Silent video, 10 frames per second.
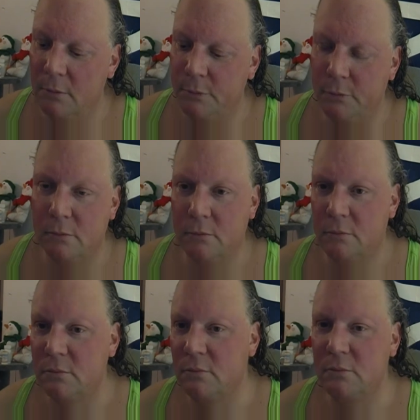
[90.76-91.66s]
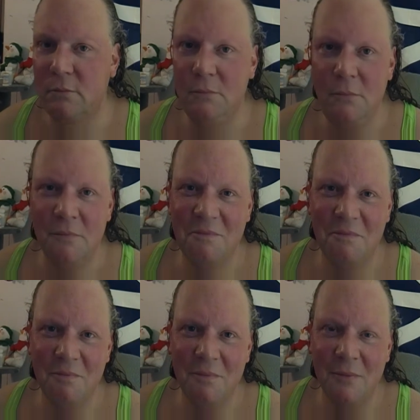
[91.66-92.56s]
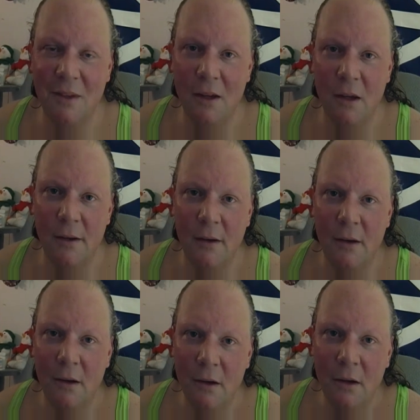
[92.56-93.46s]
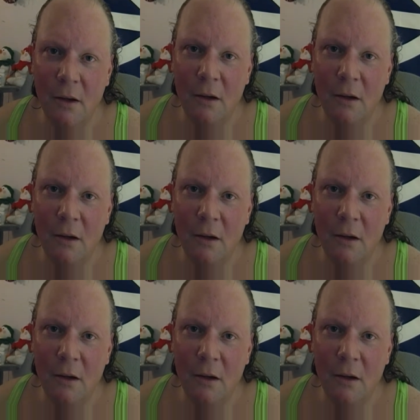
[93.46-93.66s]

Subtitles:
Nothing is said.